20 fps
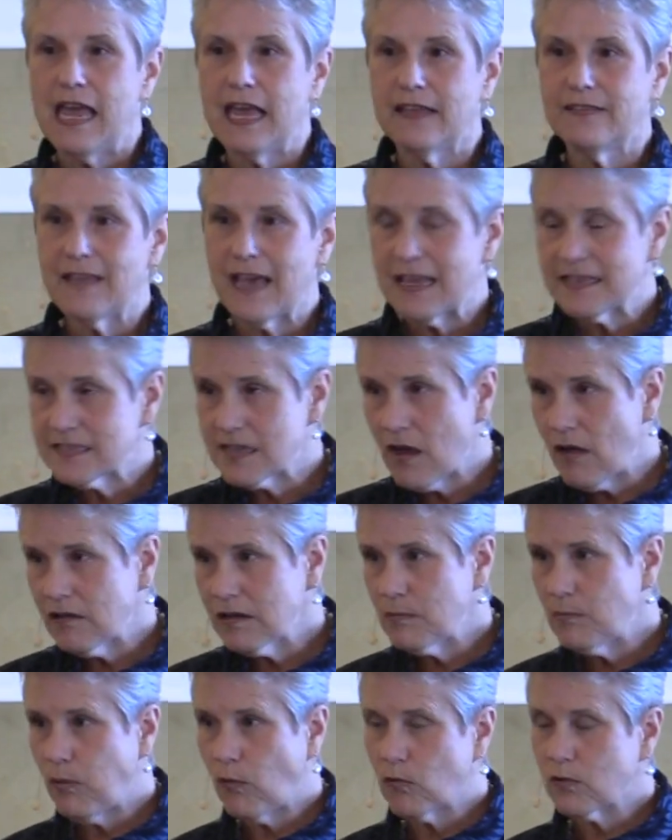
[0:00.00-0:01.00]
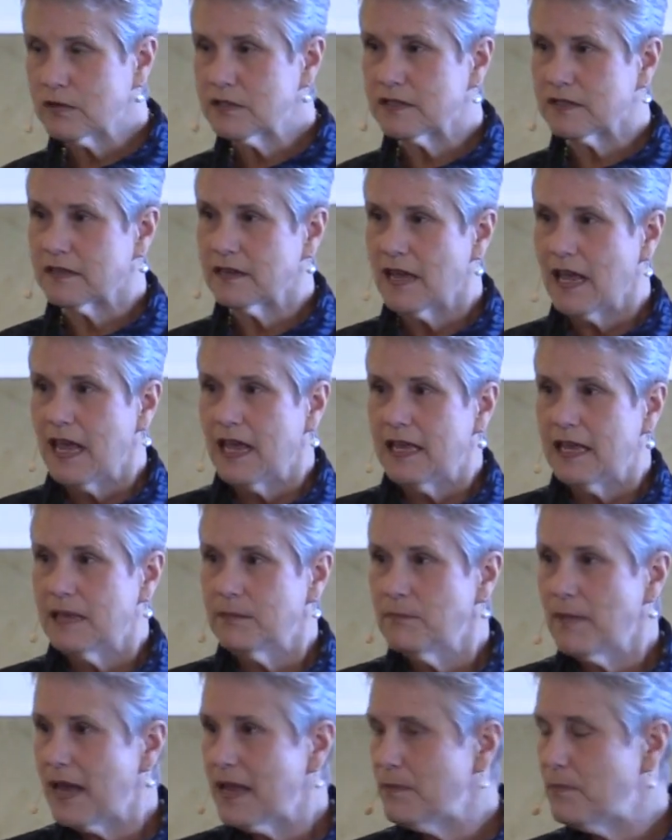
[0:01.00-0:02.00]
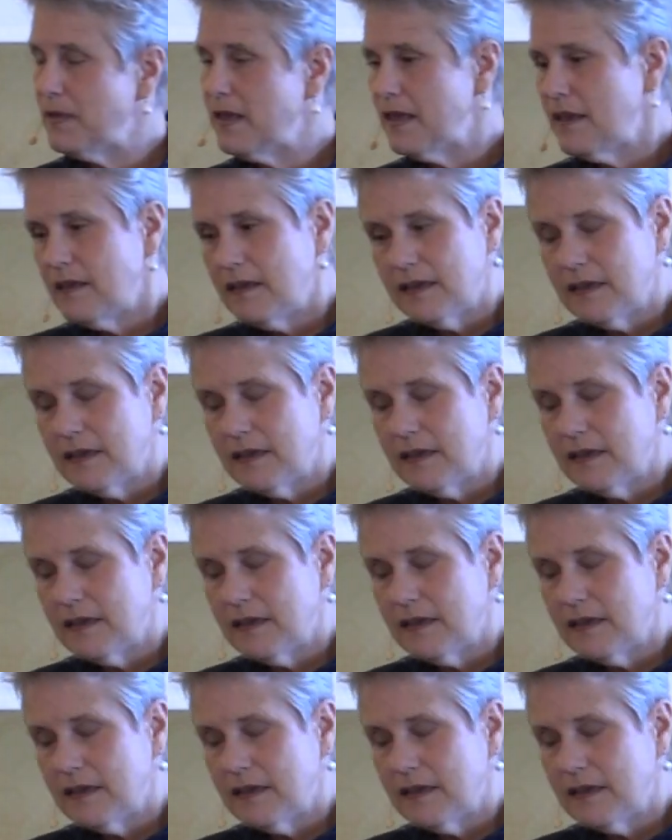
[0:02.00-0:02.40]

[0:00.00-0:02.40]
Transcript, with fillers: And that's all important. It may be